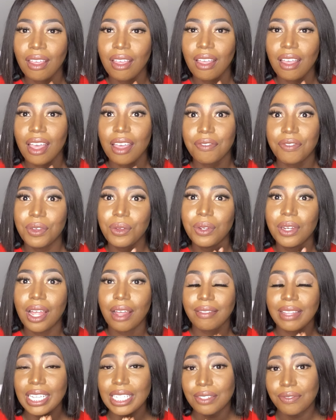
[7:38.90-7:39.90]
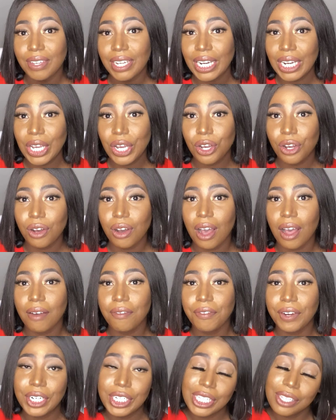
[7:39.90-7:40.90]
if you love this video,
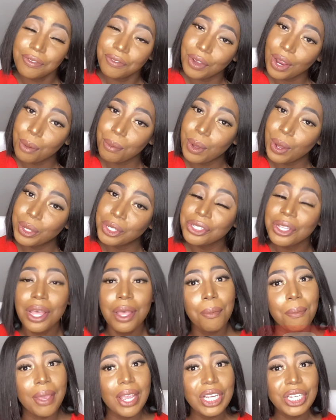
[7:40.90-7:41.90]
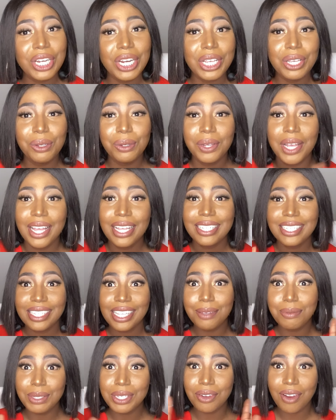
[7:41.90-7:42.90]
first and foremost, make sure you
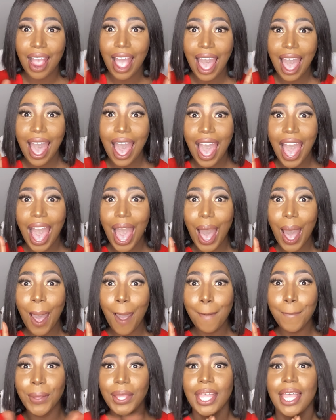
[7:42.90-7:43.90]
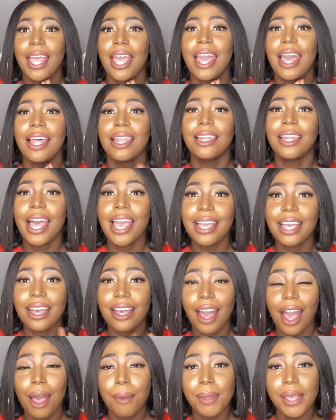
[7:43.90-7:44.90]
subscribe, like,
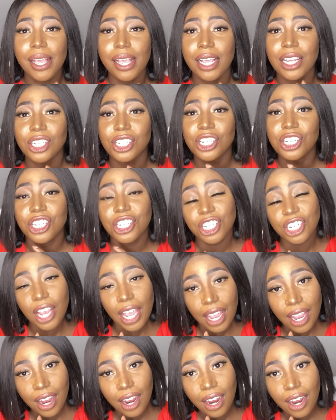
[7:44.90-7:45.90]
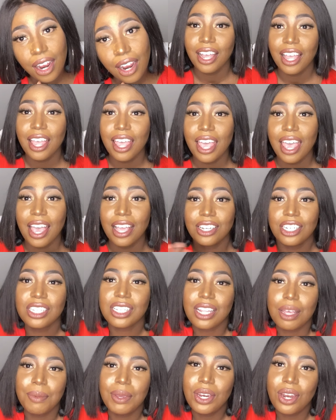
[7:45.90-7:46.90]
comment, and share. And just
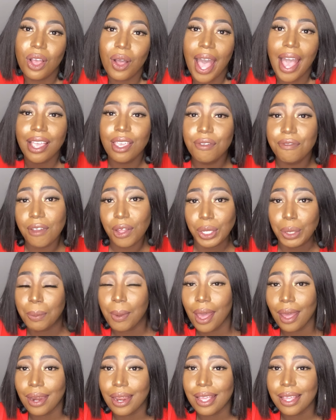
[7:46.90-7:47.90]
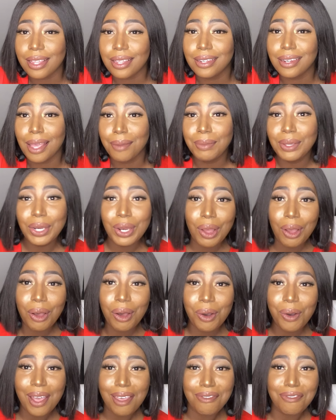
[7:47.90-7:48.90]
let me know how you felt about it. Let me
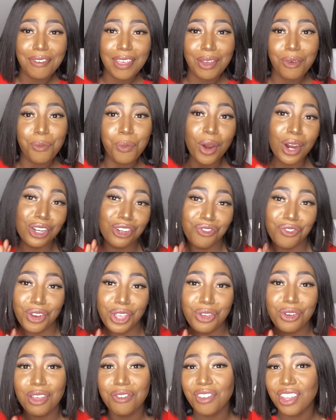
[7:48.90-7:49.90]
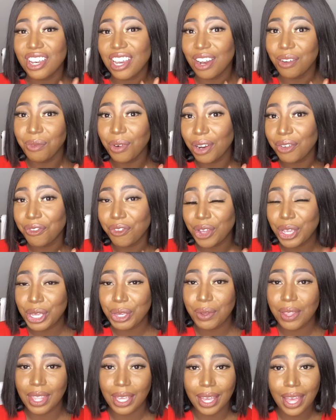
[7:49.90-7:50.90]
know if it worked for you, if it didn't work for you
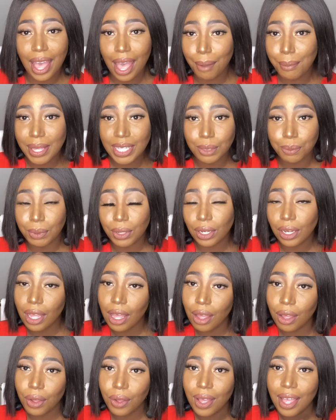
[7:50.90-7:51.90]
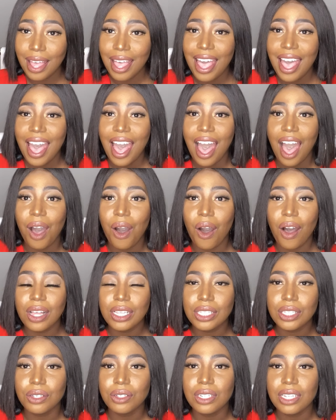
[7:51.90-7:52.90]
in the comments below. I'll
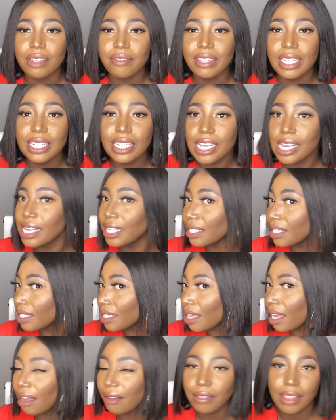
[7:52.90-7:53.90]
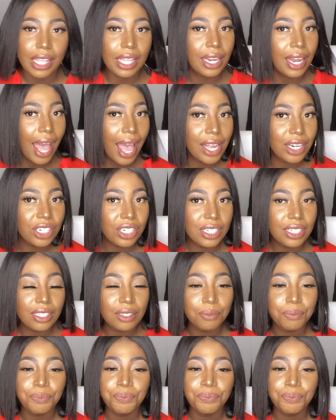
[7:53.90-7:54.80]
also leave the deets of the lashes.